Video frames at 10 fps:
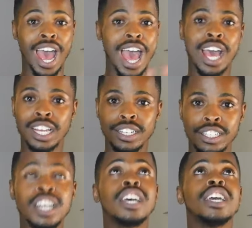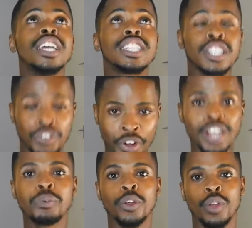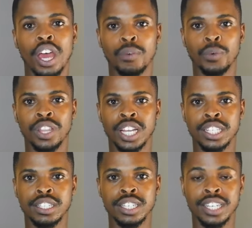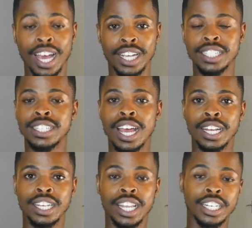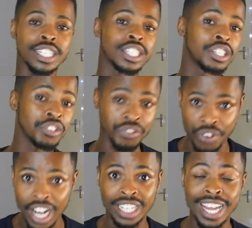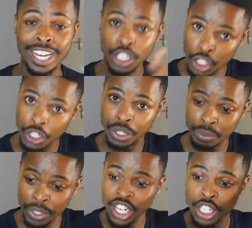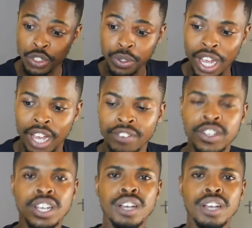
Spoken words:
And It's great when you have one that's nice and that is great and good, which I do have,